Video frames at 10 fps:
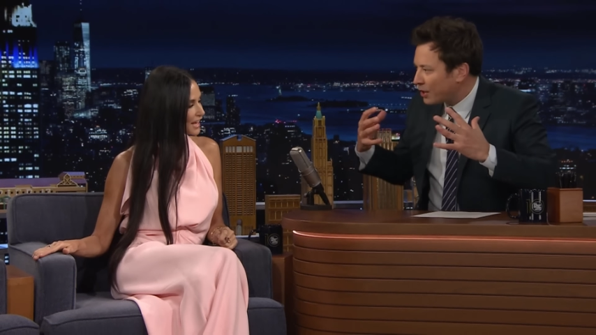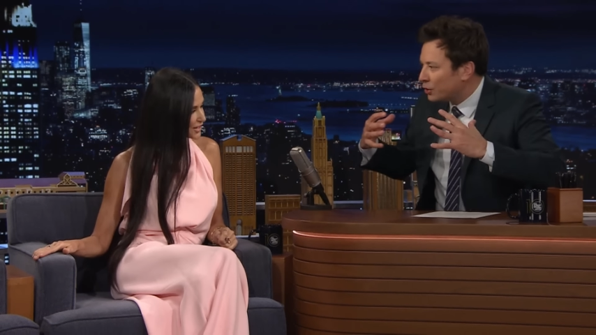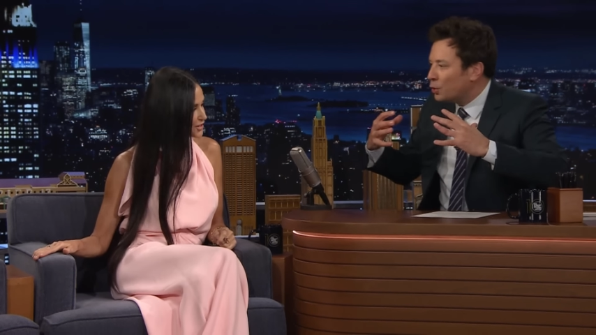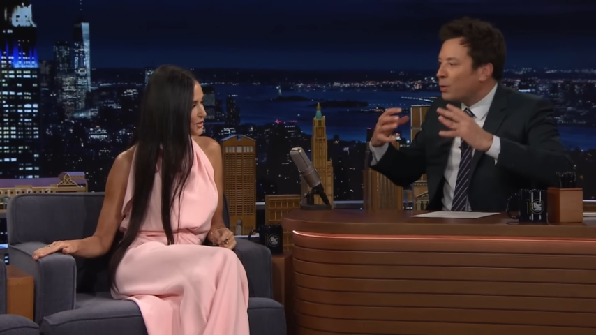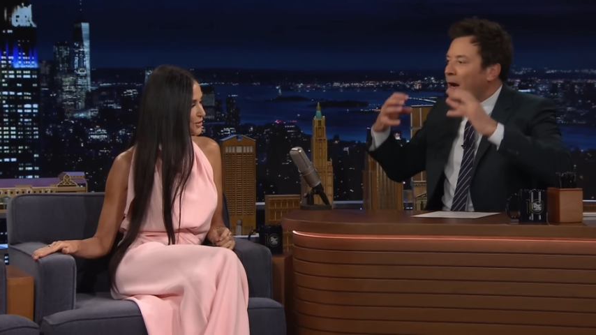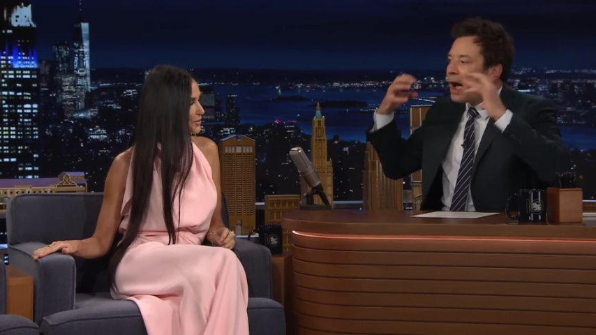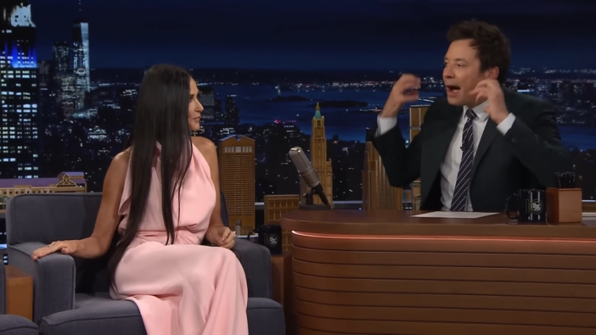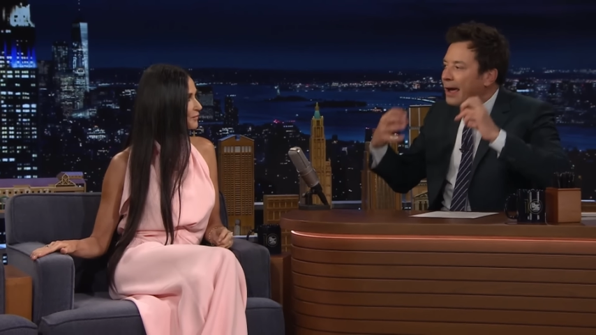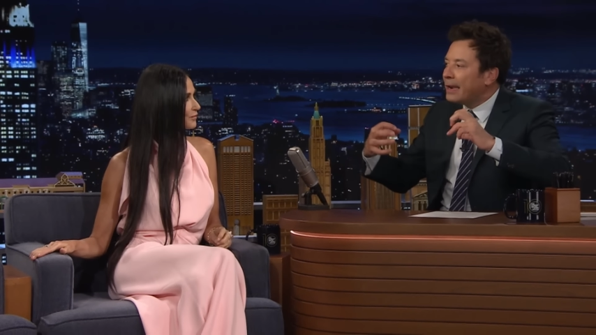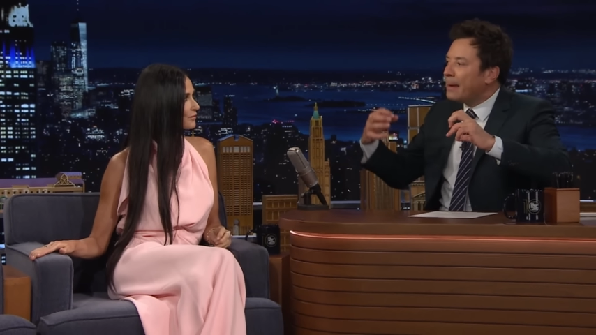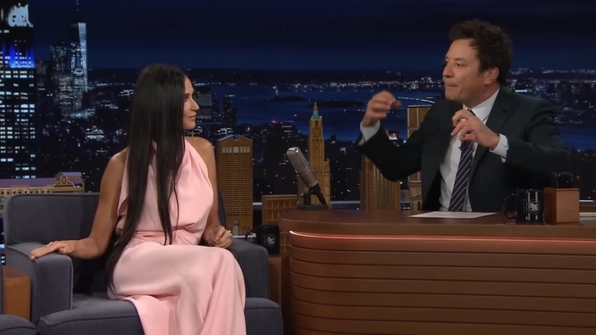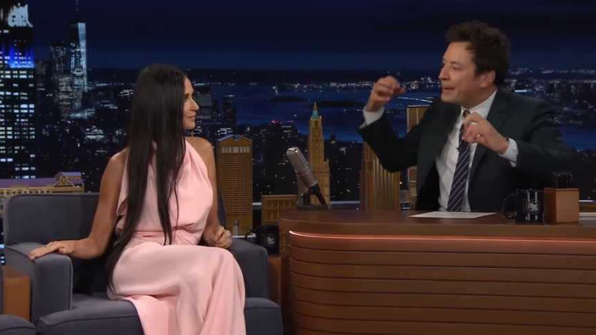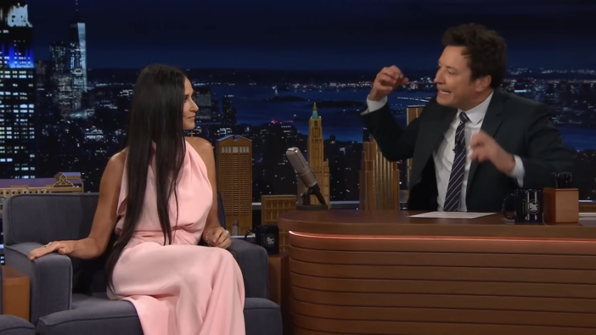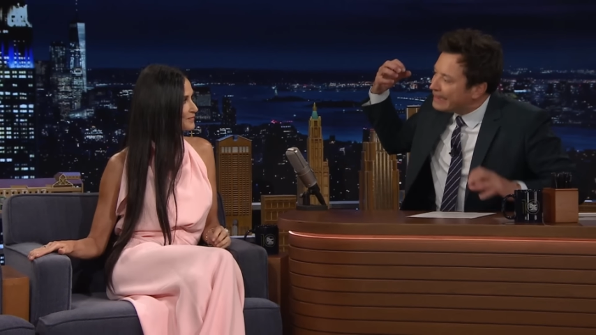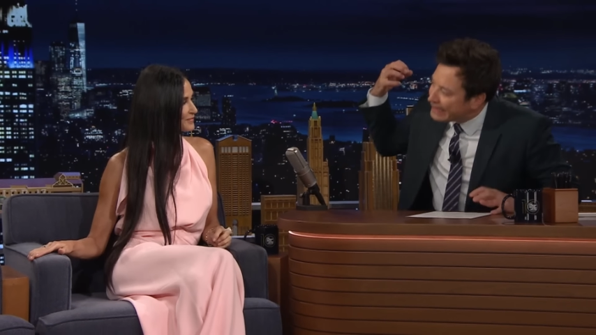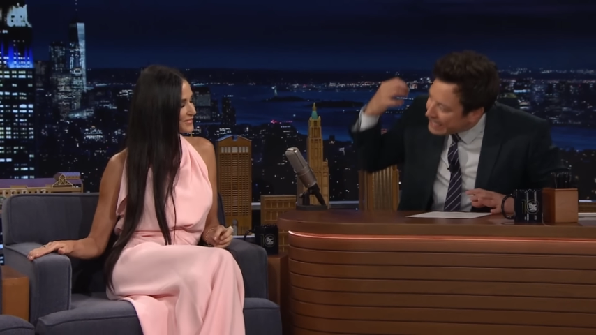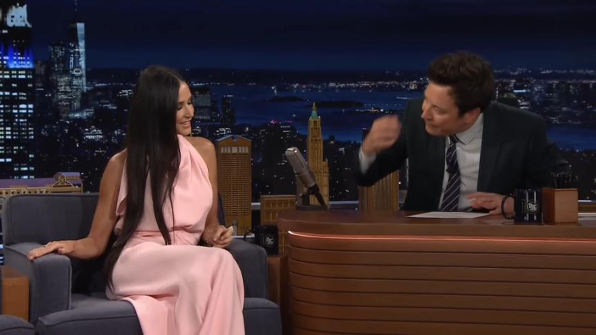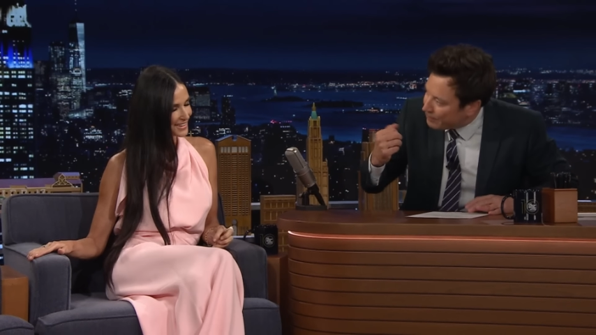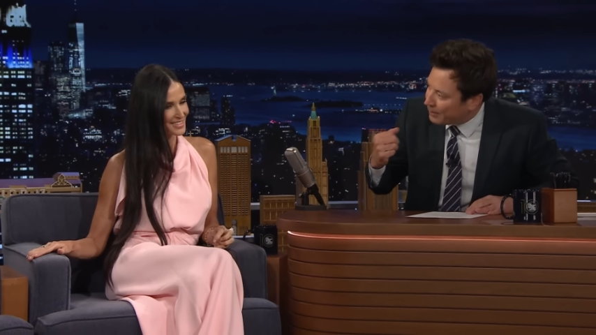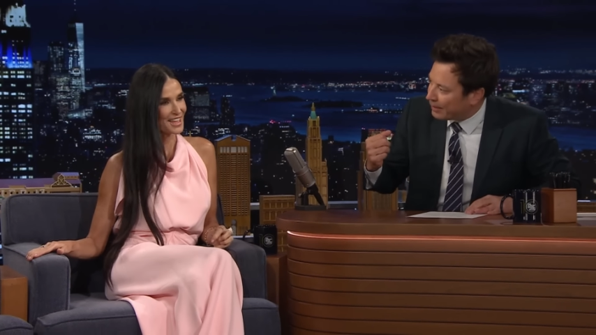Speaker 1: Thank you, you were
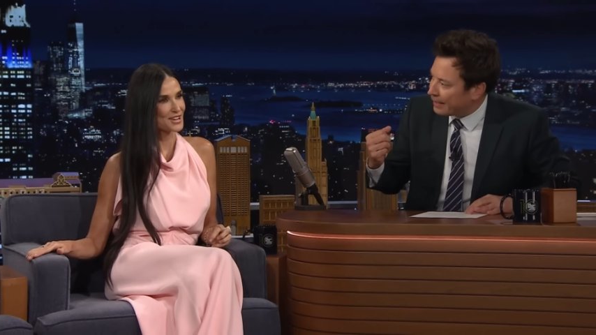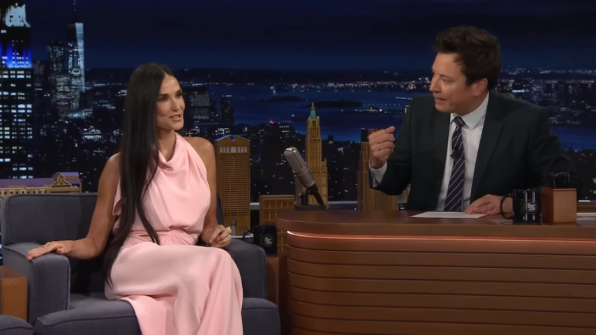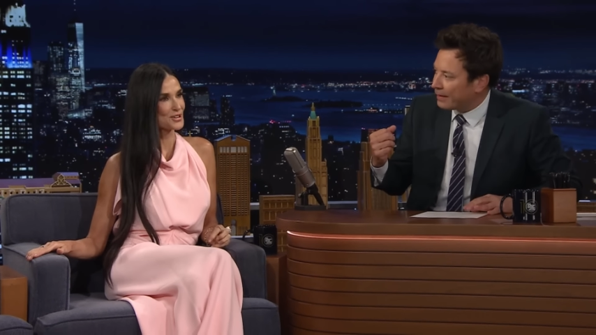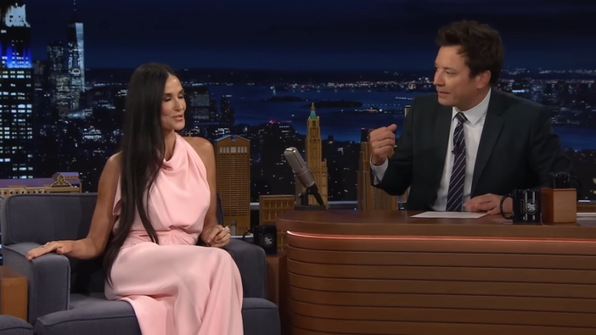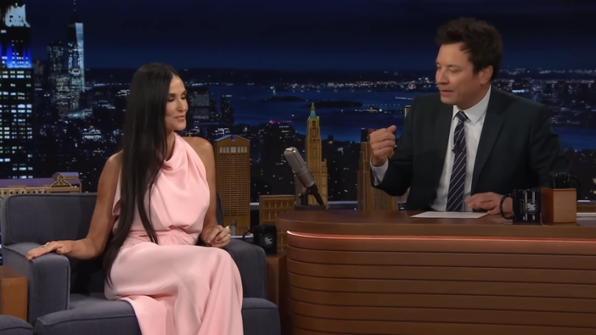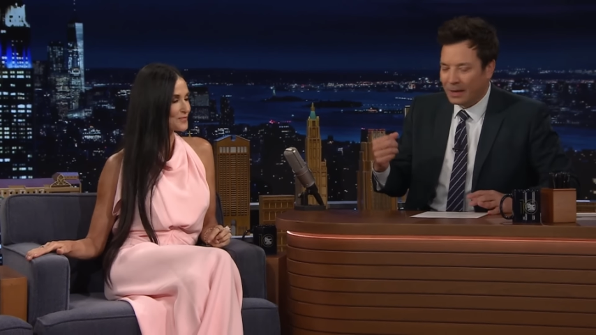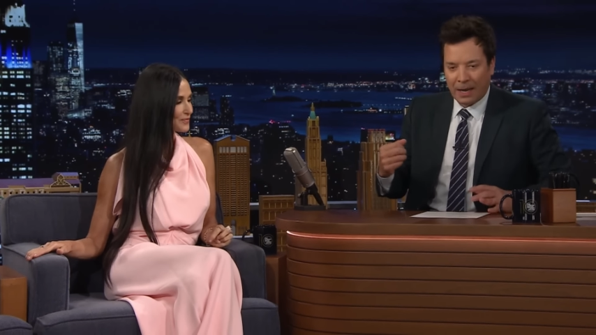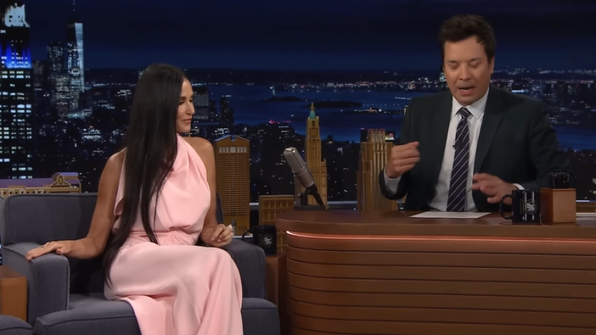unbelievable Thank in this.